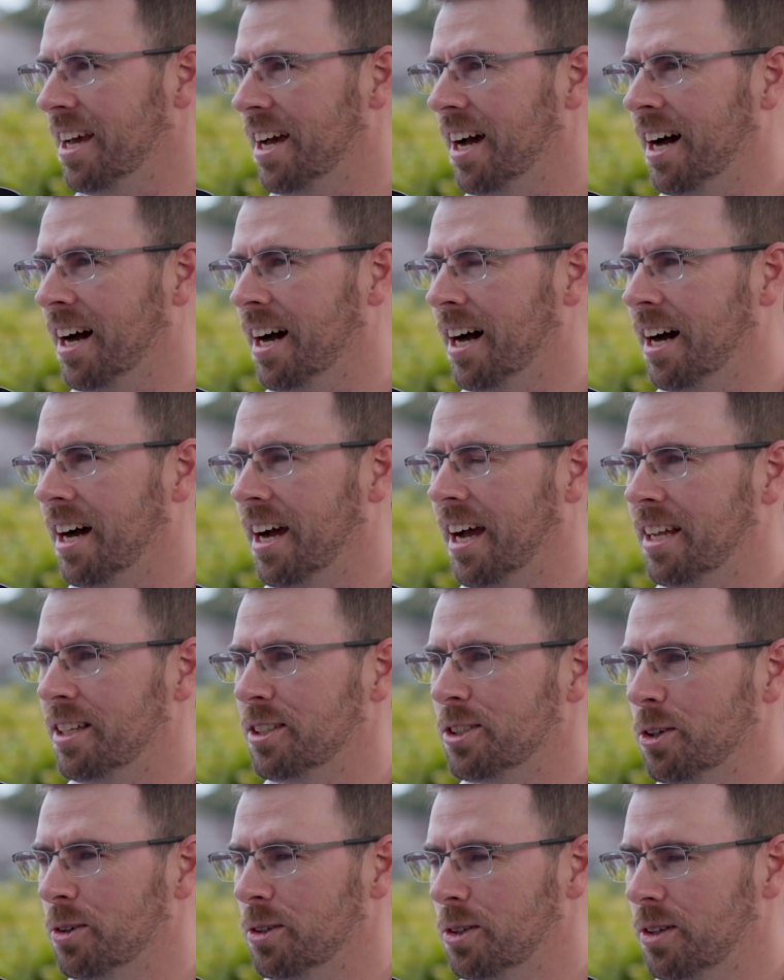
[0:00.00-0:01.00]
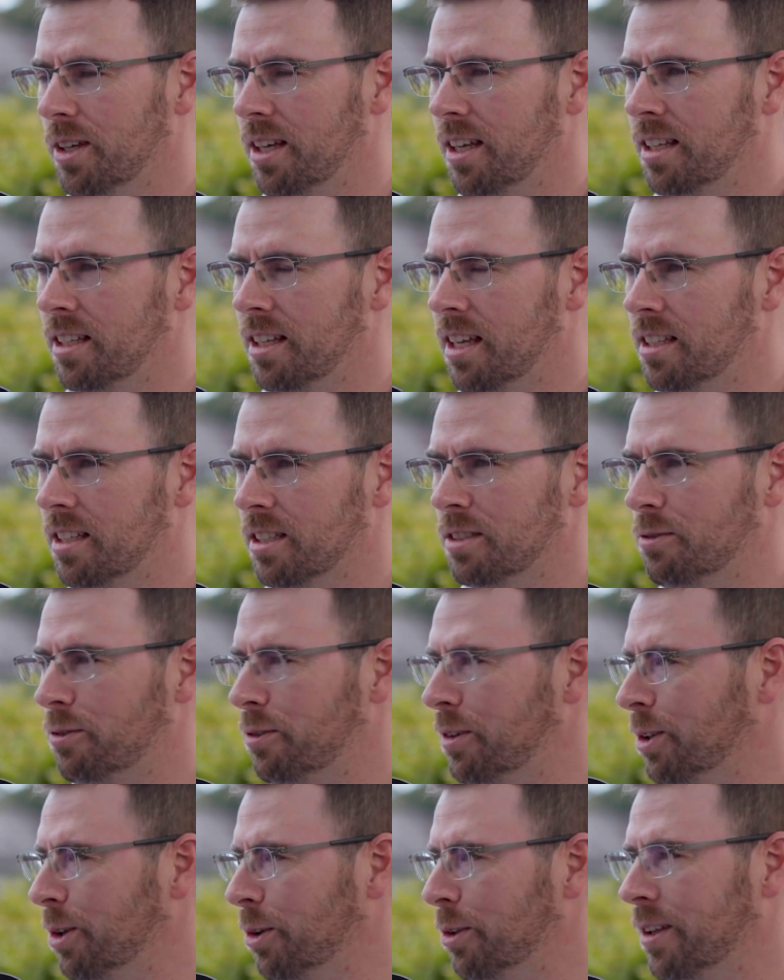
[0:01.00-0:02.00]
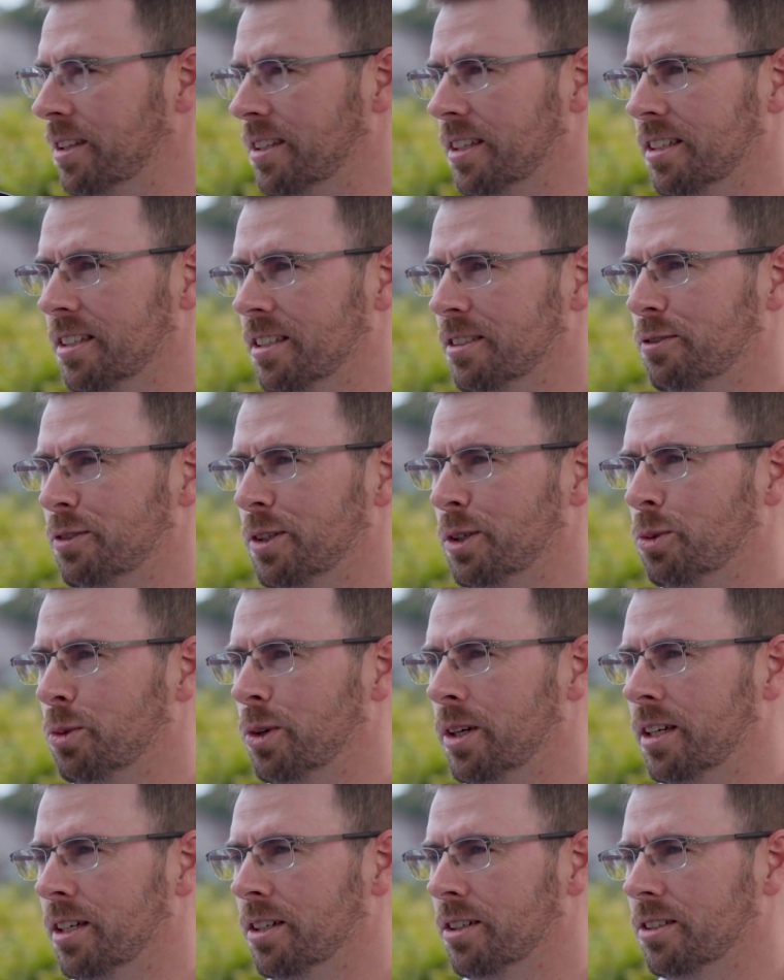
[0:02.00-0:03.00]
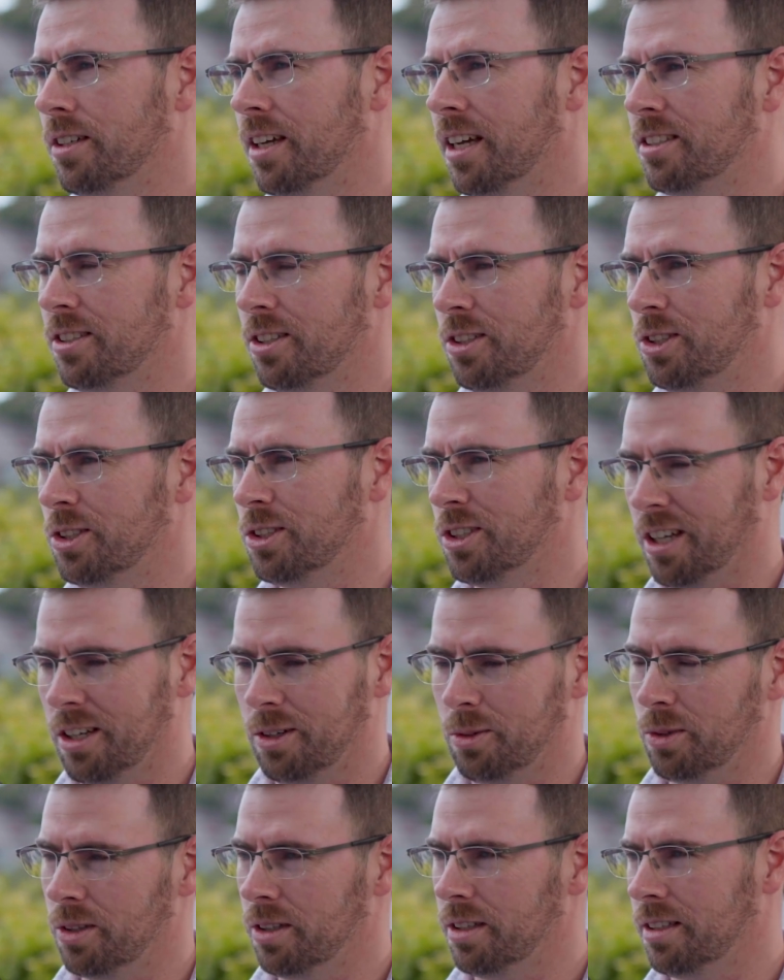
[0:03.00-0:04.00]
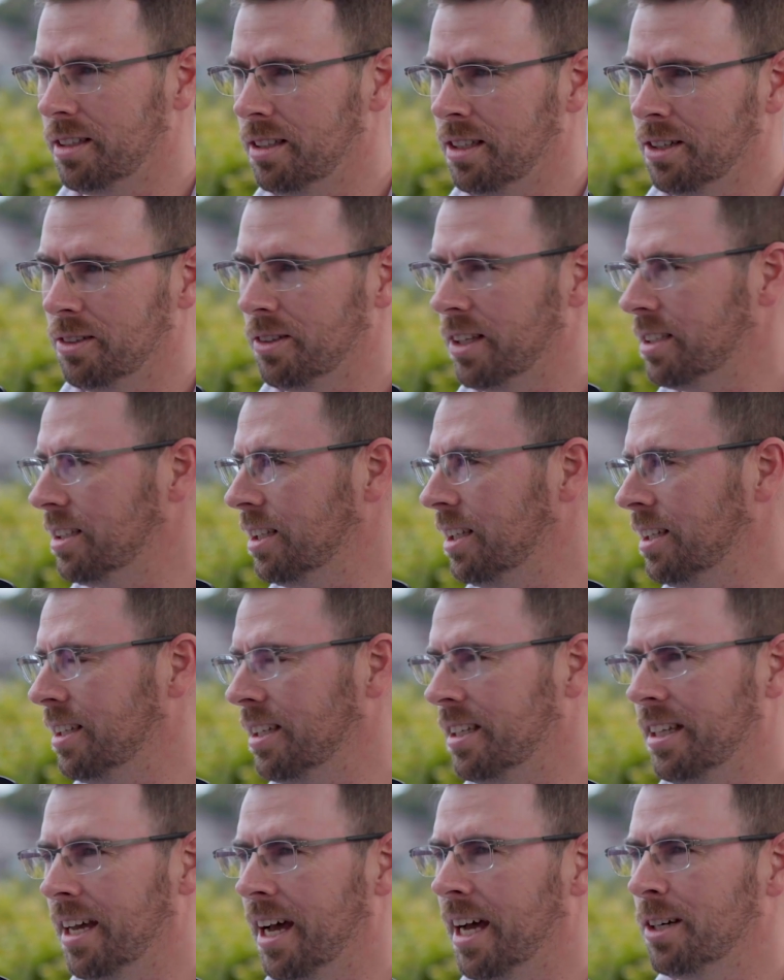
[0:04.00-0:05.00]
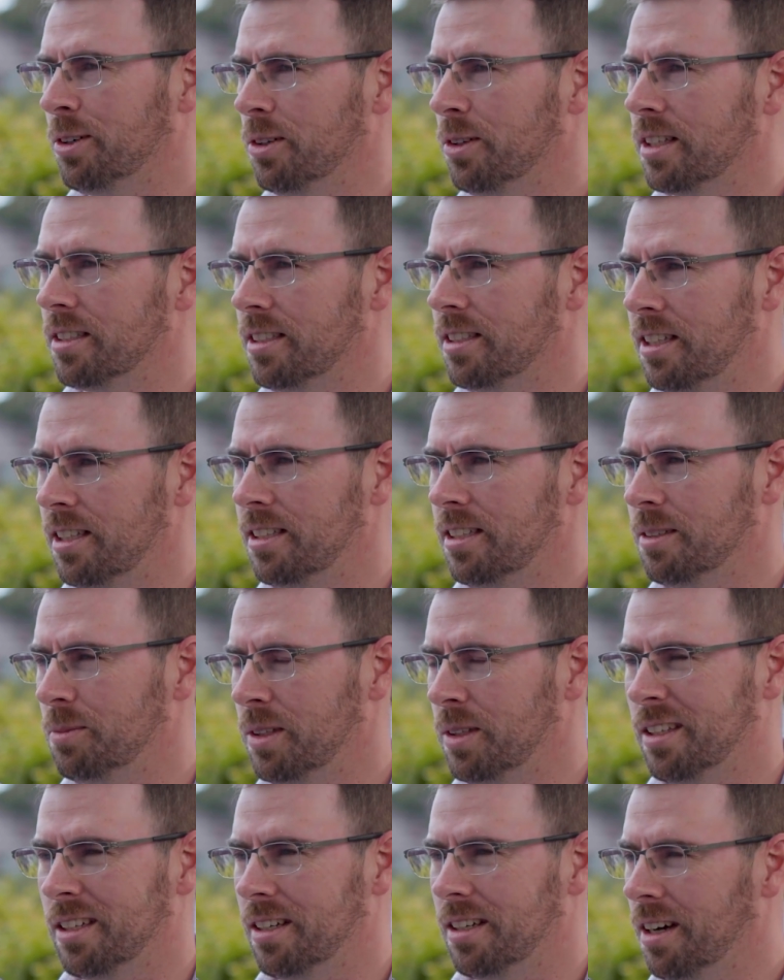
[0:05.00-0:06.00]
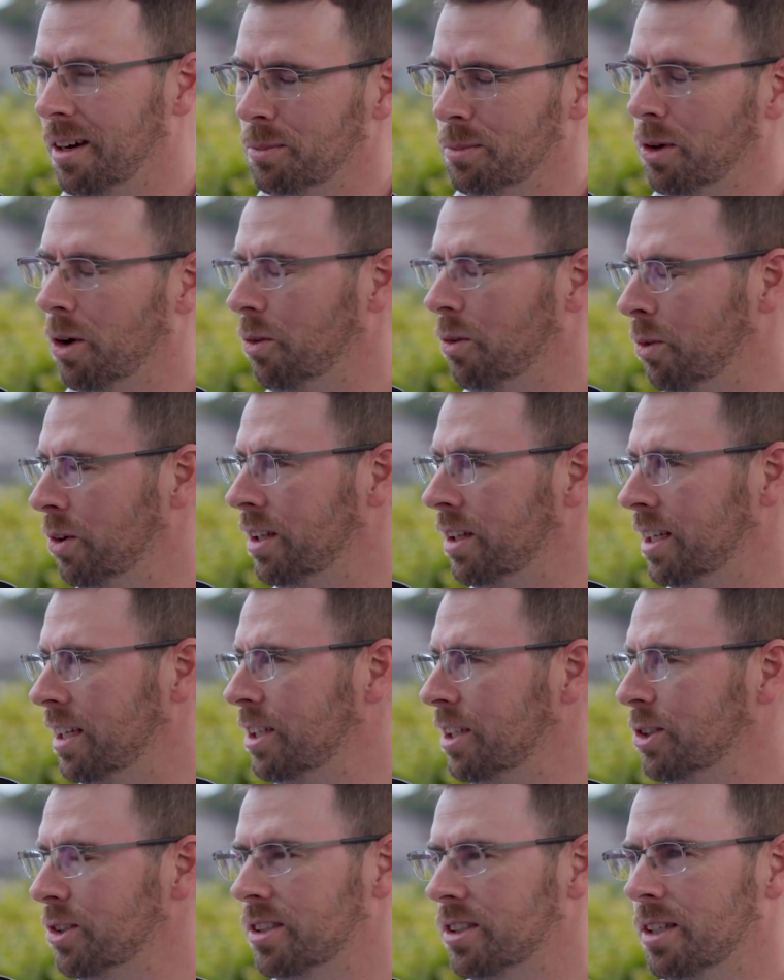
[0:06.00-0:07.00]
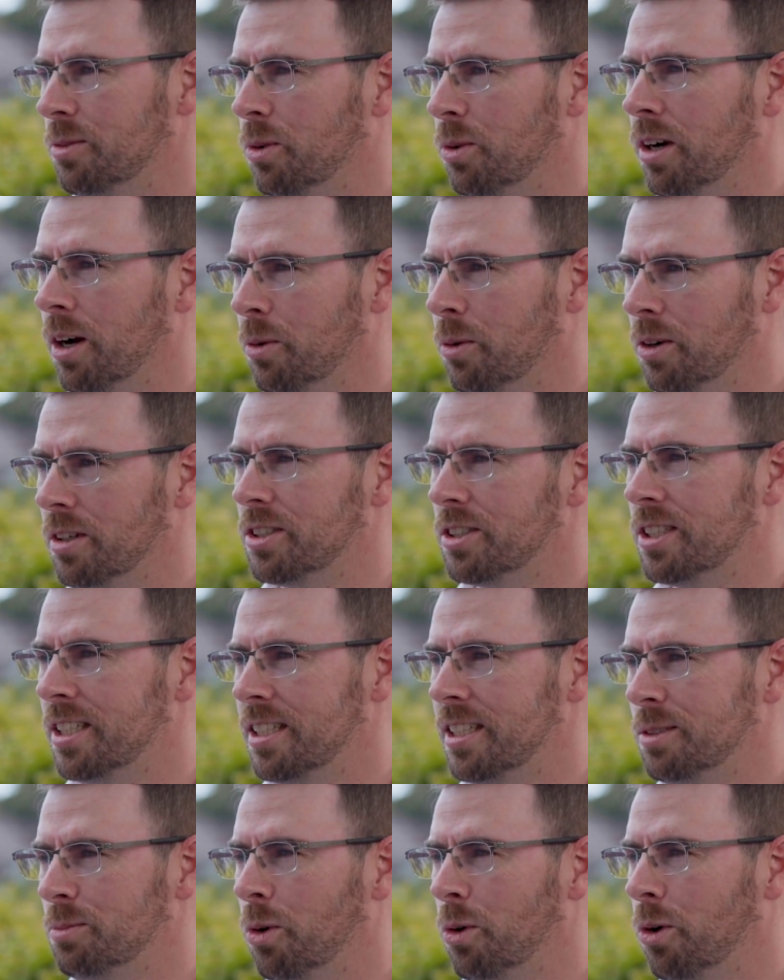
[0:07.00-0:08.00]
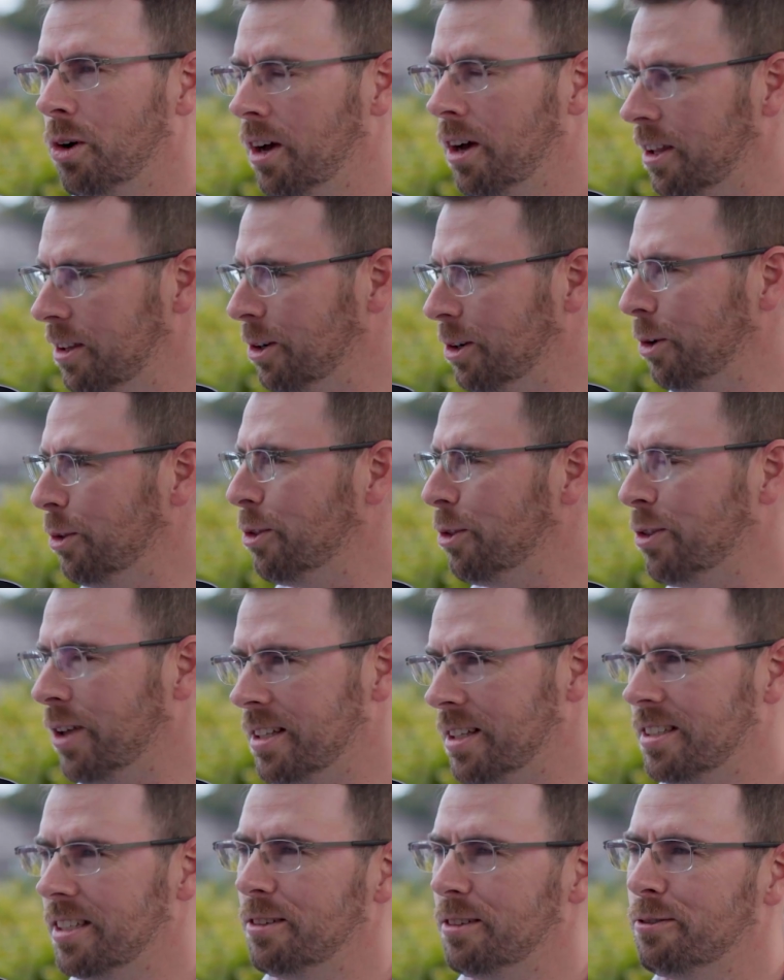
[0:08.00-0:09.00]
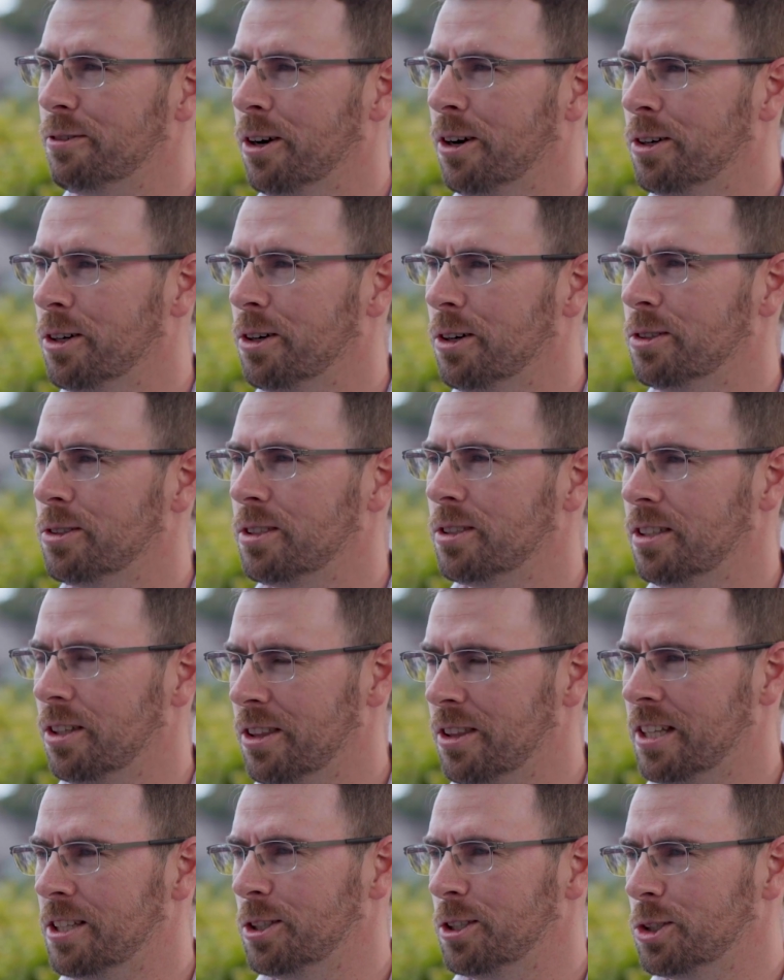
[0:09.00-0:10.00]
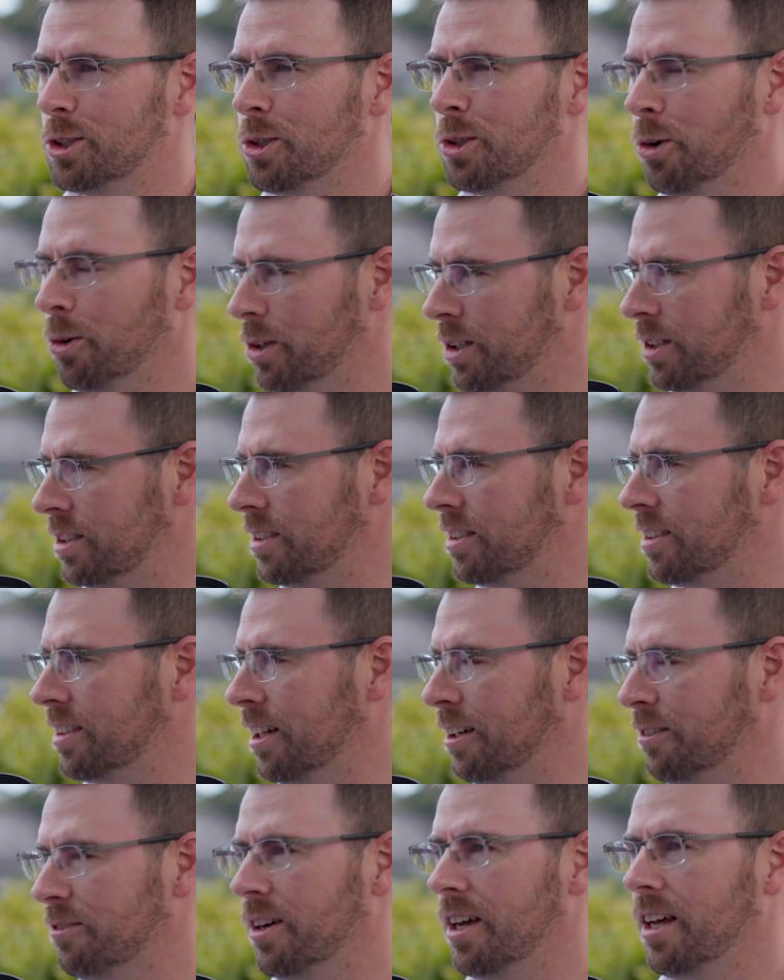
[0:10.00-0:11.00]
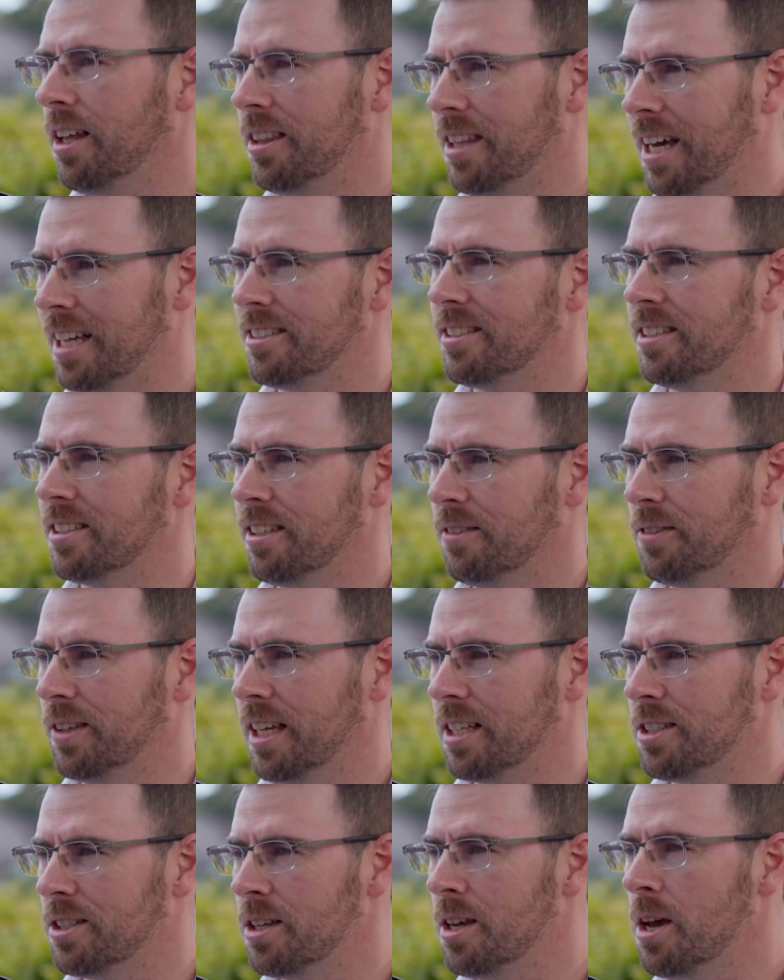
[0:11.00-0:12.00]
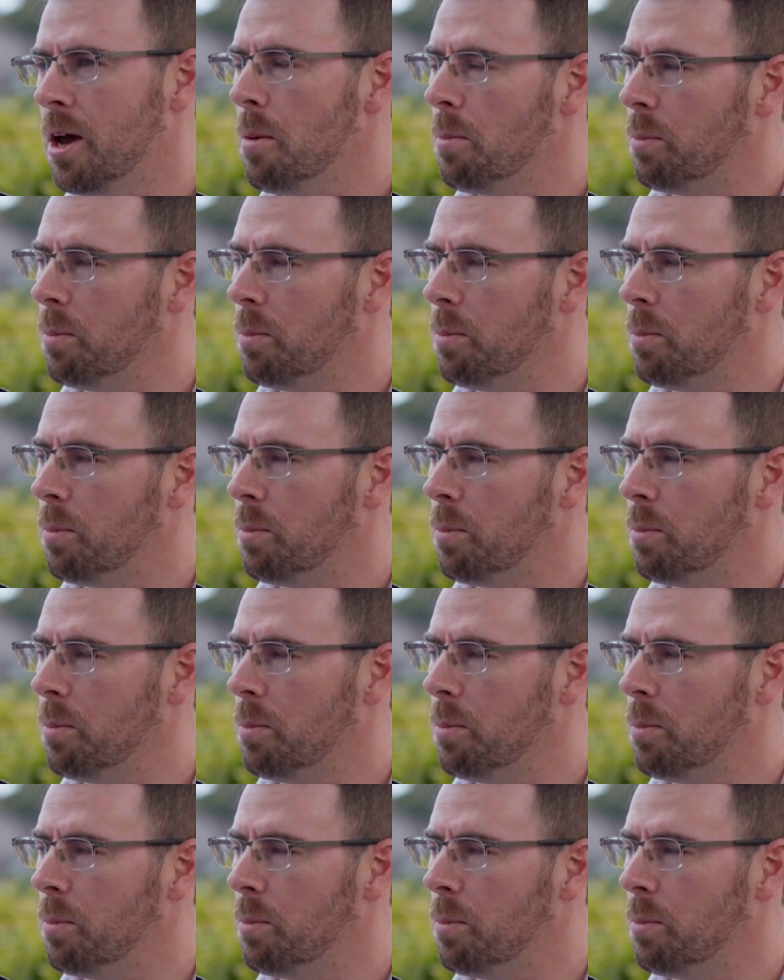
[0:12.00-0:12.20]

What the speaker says: And so it doesn't feel authentic, it doesn't feel real. And so you just go, well, that's clearly an ad, or that's clearly something that I'm not really interested in. What I want to see is more the authentic photos, the authentic stories and stuff. That's the stuff that gets it.